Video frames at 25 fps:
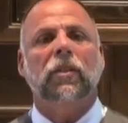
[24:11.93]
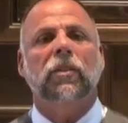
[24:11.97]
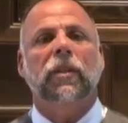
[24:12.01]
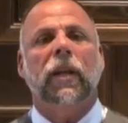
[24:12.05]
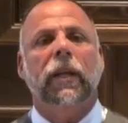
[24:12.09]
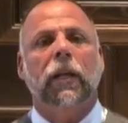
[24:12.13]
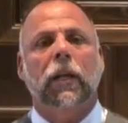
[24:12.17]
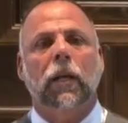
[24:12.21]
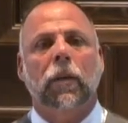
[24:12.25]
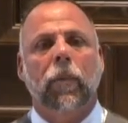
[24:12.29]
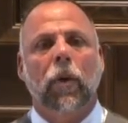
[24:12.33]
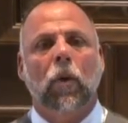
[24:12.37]
I
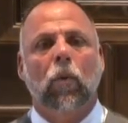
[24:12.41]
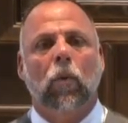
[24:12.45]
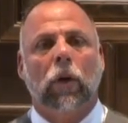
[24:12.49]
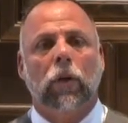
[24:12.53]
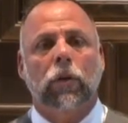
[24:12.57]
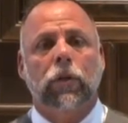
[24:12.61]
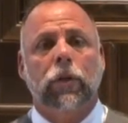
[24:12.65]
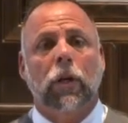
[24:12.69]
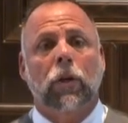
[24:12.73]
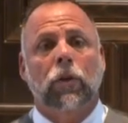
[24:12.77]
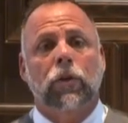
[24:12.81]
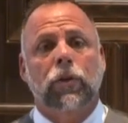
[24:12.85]
said, it could be
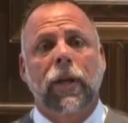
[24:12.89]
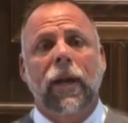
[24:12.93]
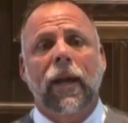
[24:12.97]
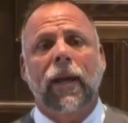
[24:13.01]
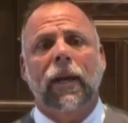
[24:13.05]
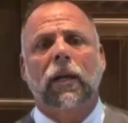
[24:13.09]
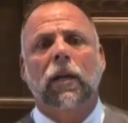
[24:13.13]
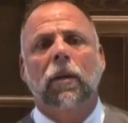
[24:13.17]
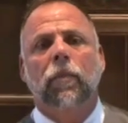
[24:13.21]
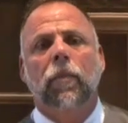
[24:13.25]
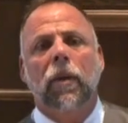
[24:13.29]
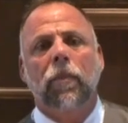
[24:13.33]
worse. He goes,
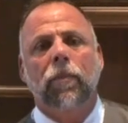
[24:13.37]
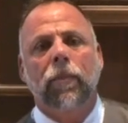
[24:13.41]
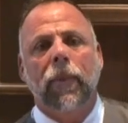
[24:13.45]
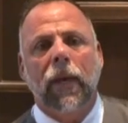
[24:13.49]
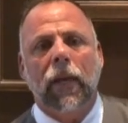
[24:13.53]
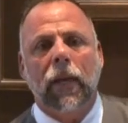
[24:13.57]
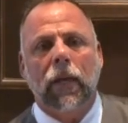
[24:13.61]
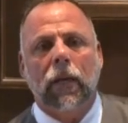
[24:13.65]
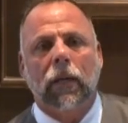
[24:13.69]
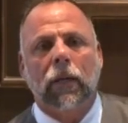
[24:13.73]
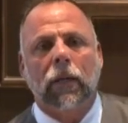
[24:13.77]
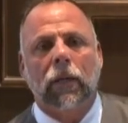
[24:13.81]
yeah, it could be
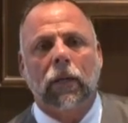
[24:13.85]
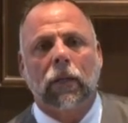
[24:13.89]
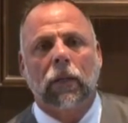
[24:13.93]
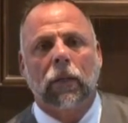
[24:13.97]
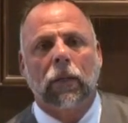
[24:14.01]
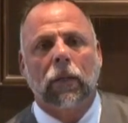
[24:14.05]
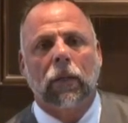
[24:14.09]
me.